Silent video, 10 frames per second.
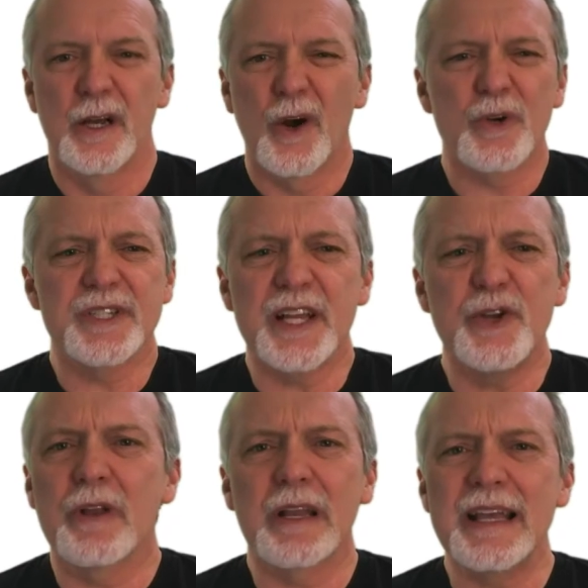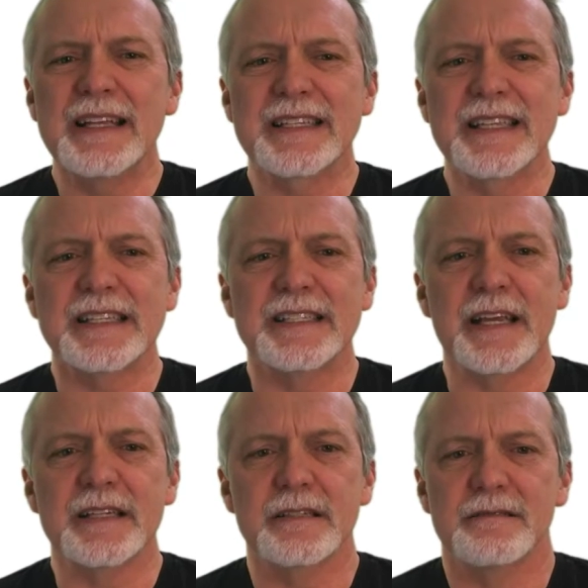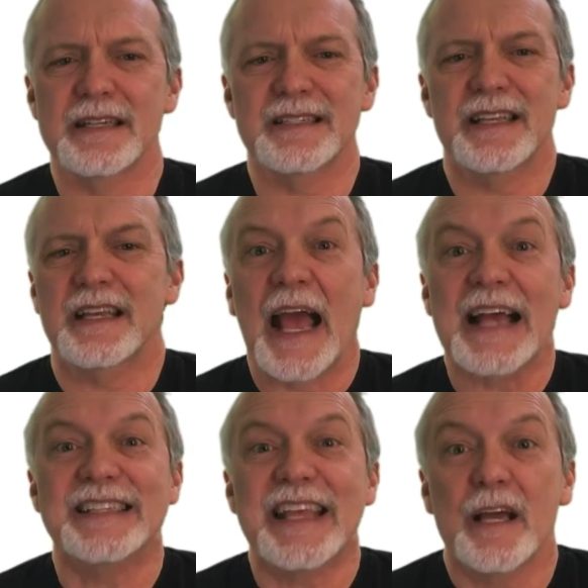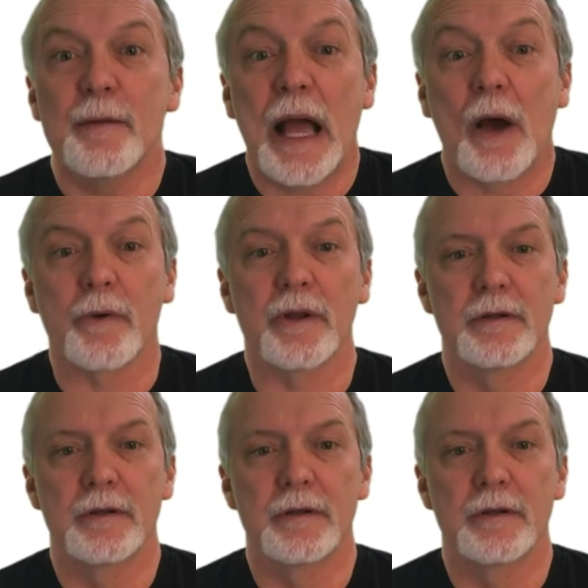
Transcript: or send you the latest listings as they come out.